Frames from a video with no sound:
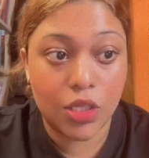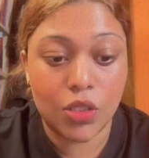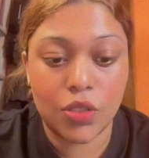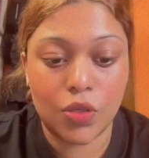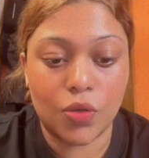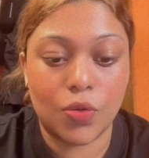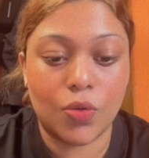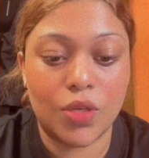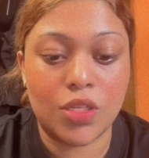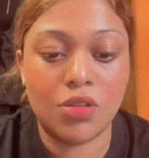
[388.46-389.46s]

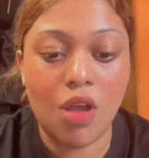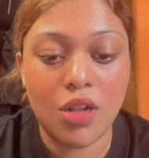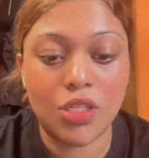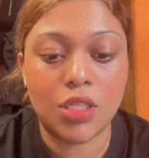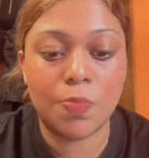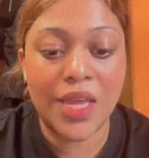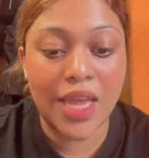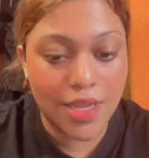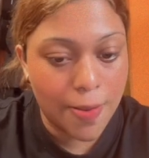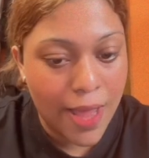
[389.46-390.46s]
So it's not just
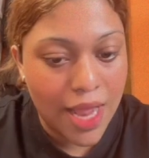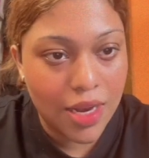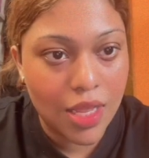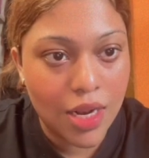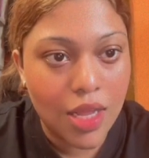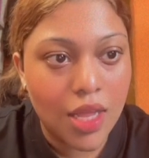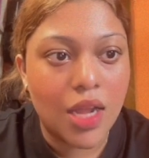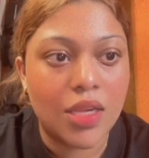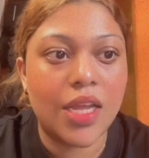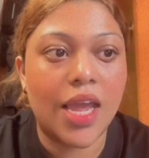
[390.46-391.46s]
being
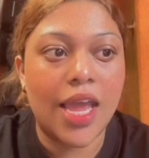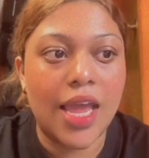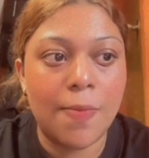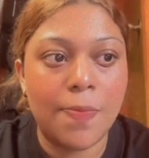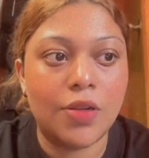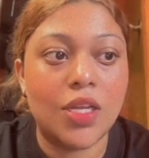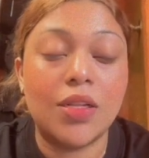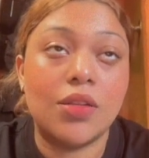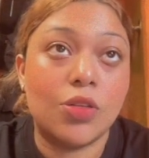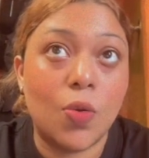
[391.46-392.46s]
independent, they're able
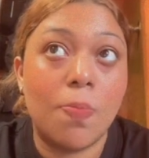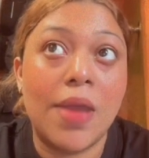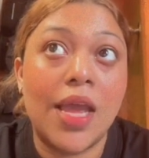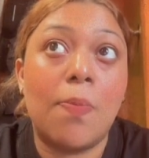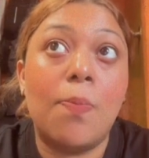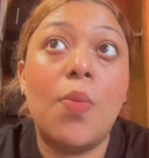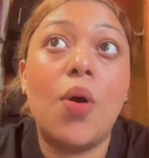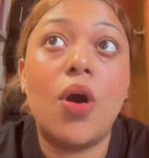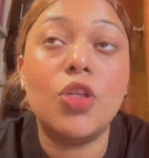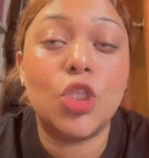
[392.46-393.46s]
to make
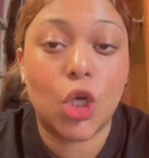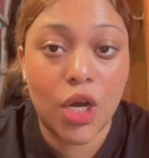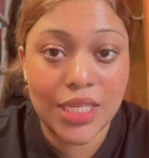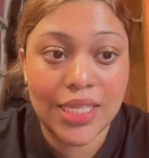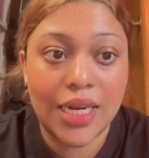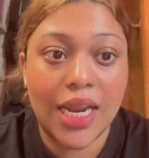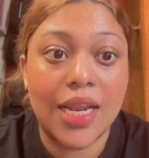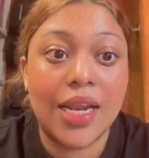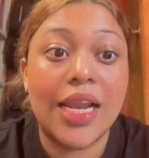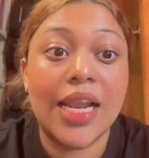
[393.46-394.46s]
more choices
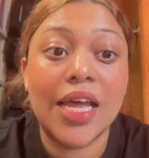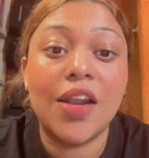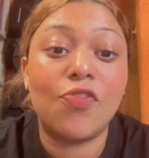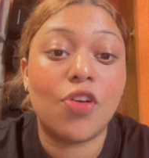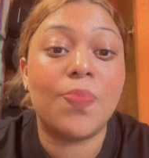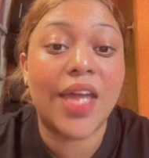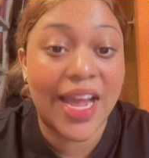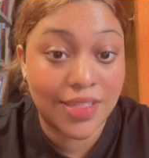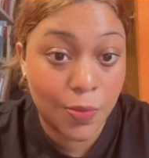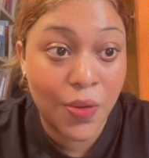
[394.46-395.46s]
and learn from their
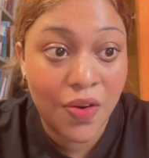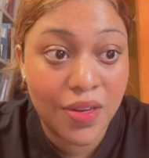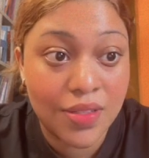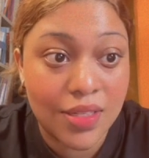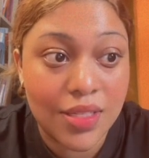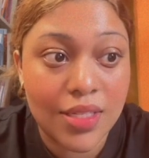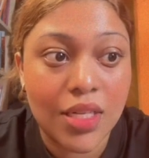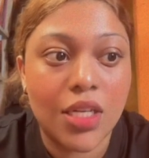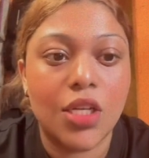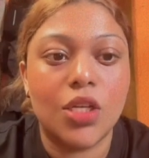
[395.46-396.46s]
experiences.
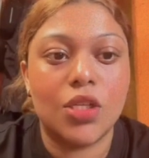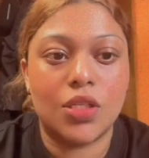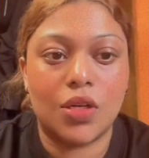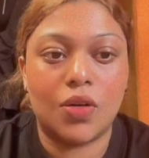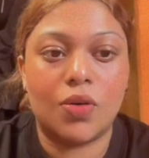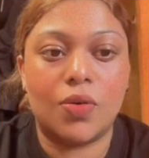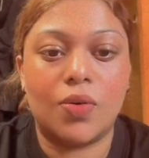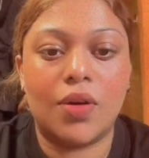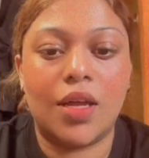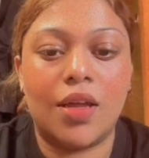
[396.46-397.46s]

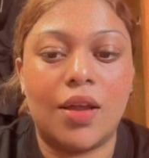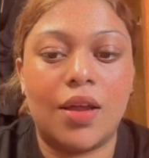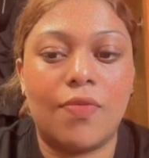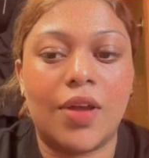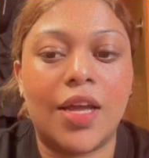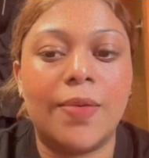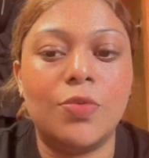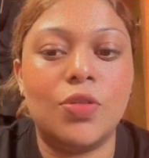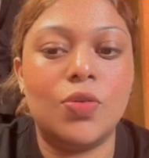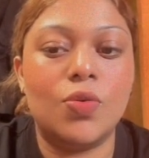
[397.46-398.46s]
So when it
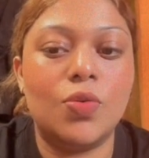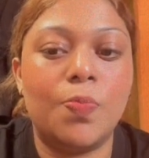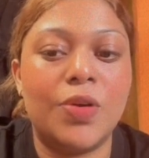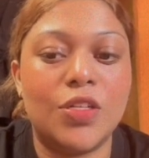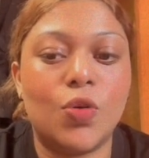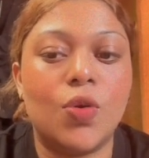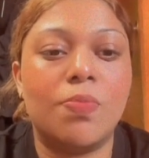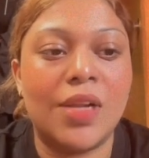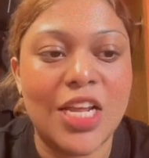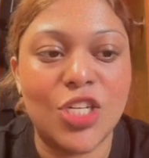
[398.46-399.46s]
comes to preschool in
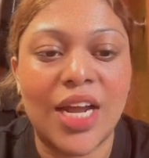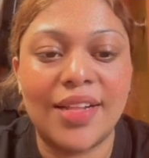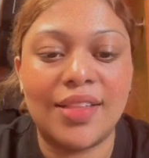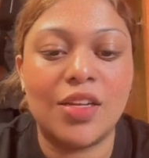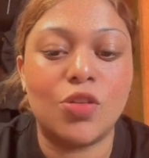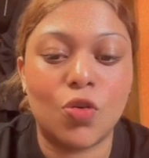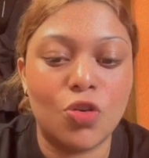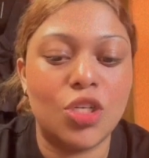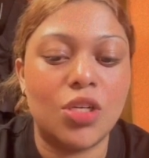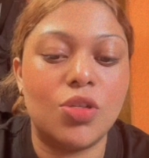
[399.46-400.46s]
Malaysia, I think it's
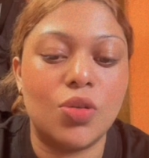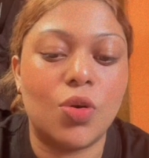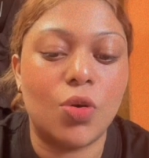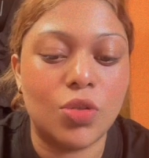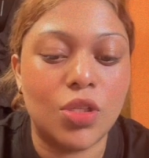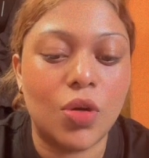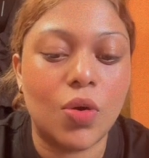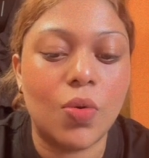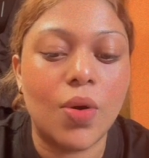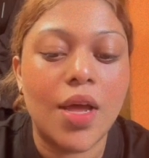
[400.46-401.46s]
crucial to
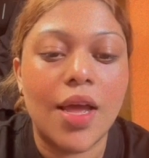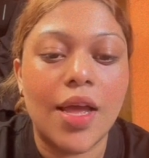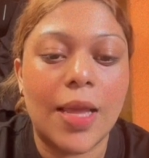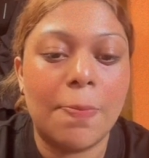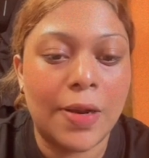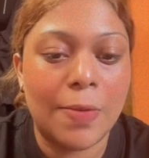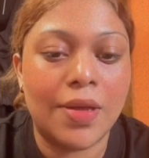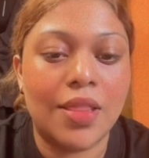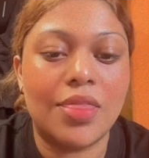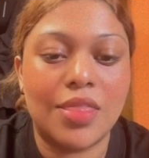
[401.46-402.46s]
also
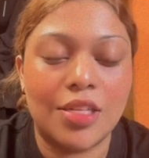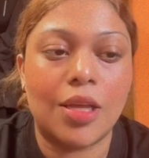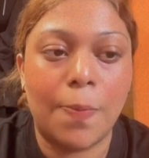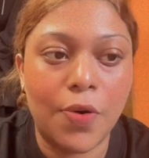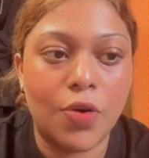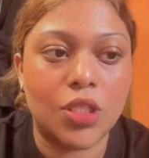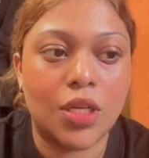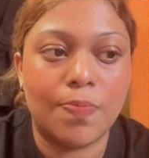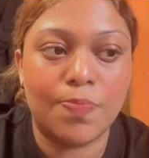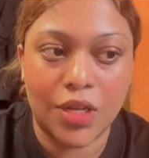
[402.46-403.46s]
implement this approach
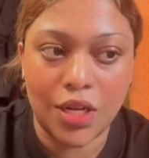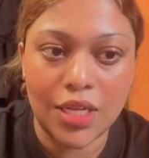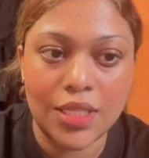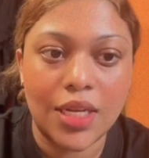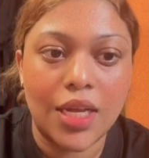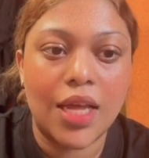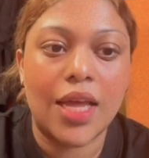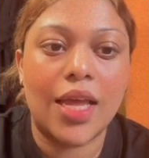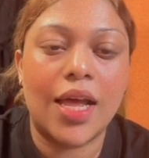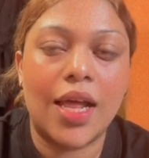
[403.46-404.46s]
because
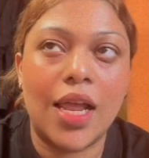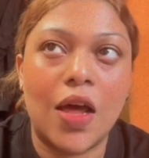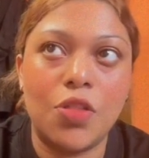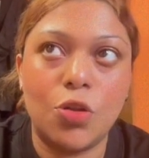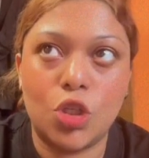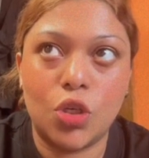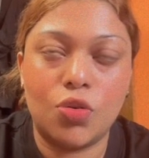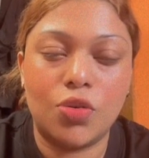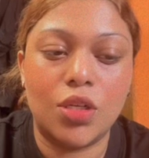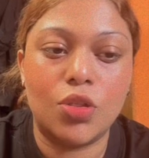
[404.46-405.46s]
it allows the
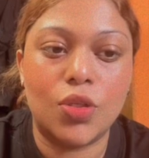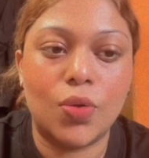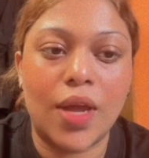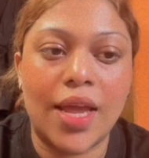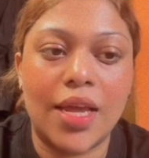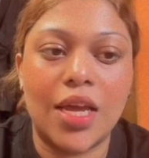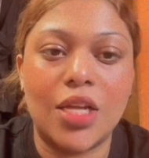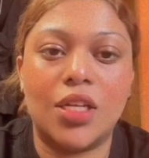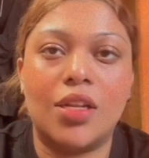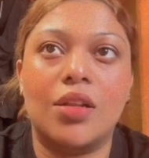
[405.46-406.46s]
children to
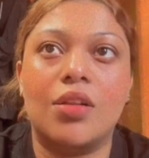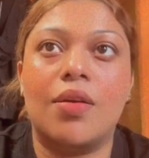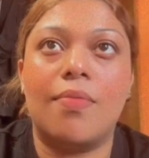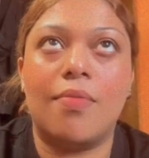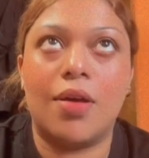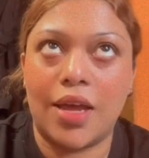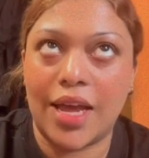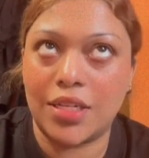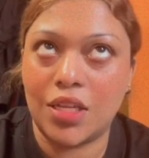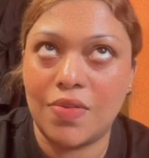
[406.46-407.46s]
engage in
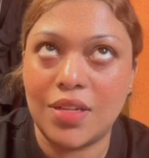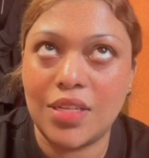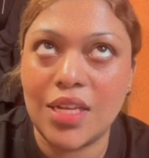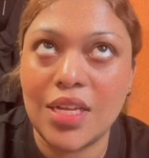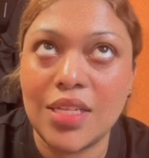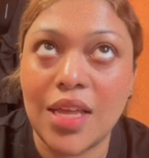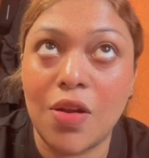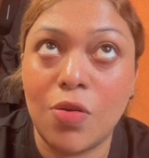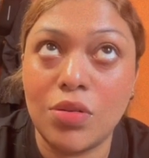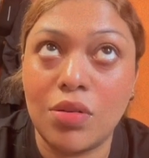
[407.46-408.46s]
activities and
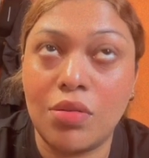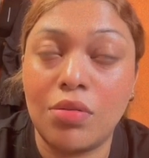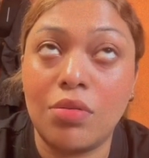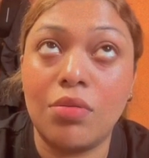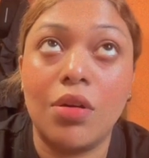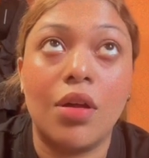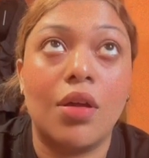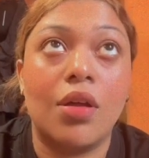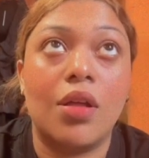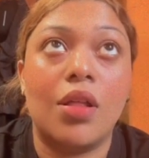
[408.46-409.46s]
also
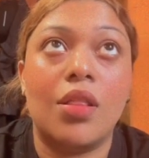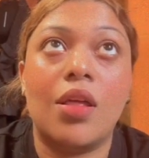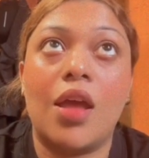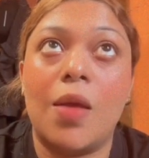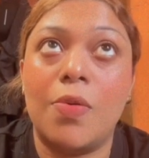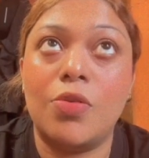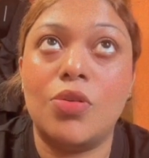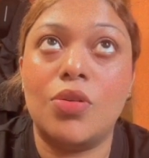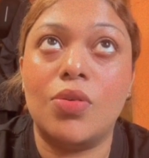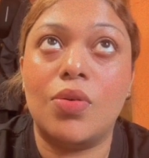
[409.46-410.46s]
they're able
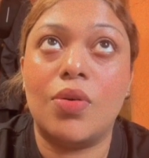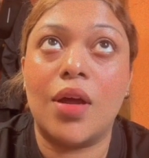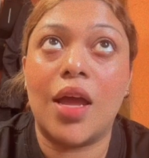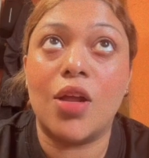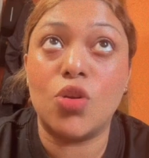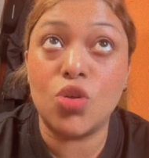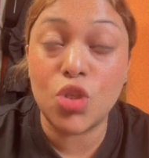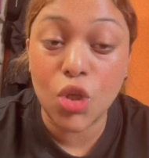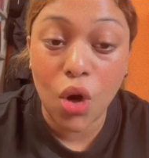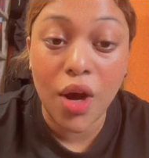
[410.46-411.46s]
to
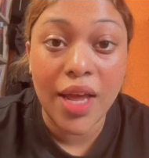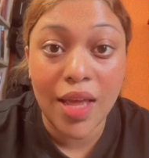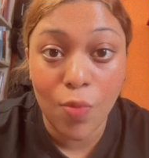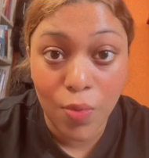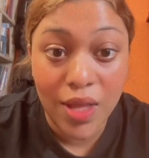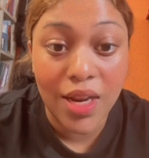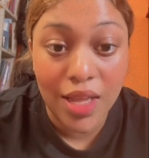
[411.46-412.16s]
enjoy with